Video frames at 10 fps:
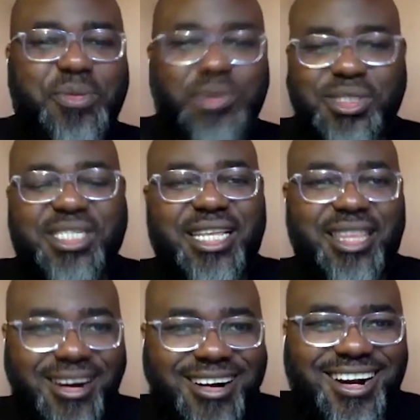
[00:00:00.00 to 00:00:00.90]
as people
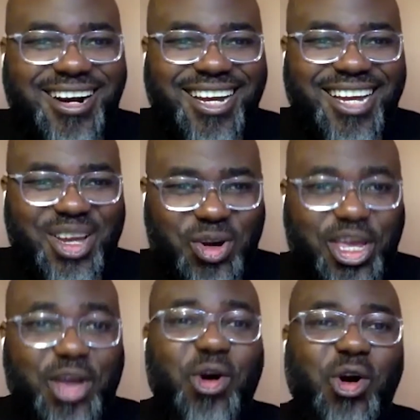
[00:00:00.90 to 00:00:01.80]
say they are,
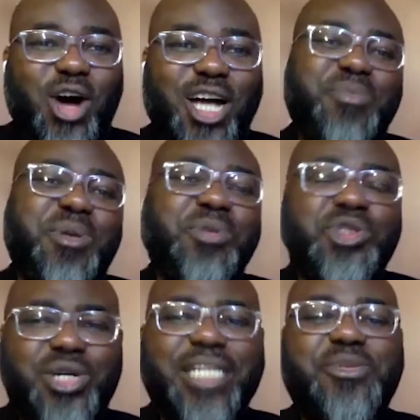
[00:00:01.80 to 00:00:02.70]
okay, or as
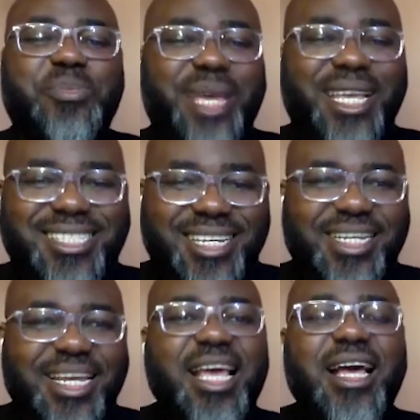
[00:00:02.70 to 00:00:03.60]
people try to paint
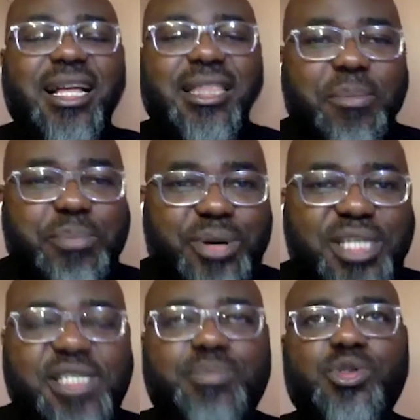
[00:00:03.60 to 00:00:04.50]
it. The
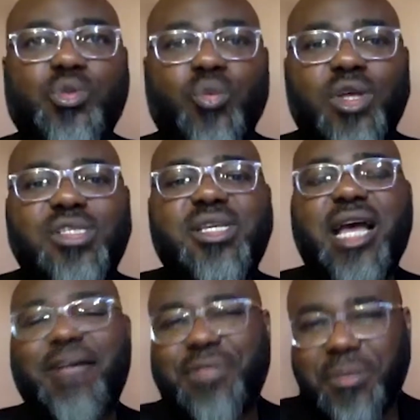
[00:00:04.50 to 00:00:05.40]
principles, once
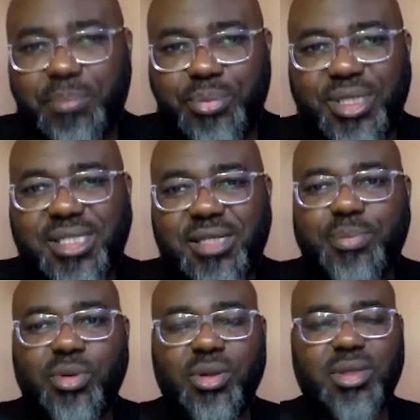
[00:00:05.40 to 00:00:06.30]
you have the
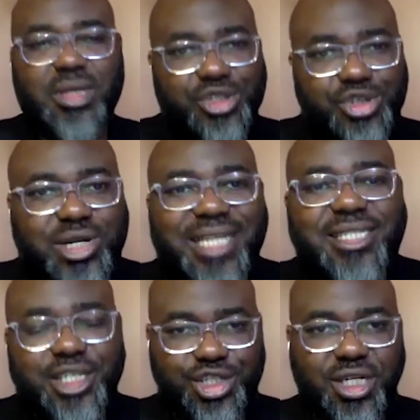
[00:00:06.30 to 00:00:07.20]
principle, the
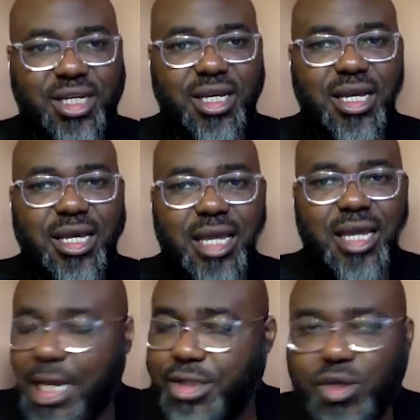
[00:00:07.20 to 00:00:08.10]
strategy,
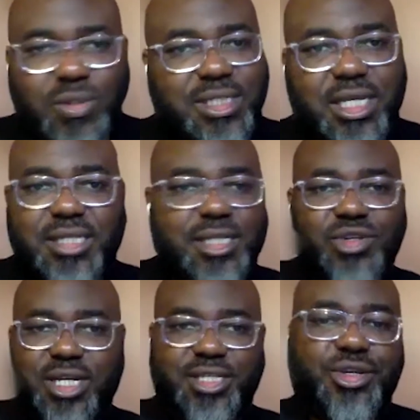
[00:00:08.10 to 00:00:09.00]
it is always
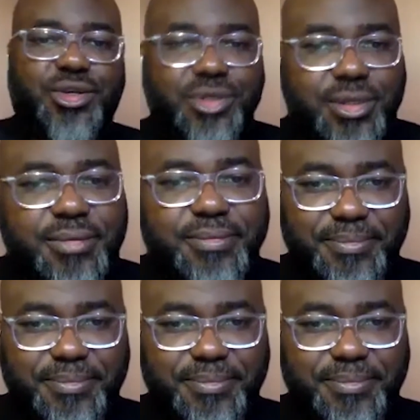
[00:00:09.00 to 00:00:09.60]
easy to execute.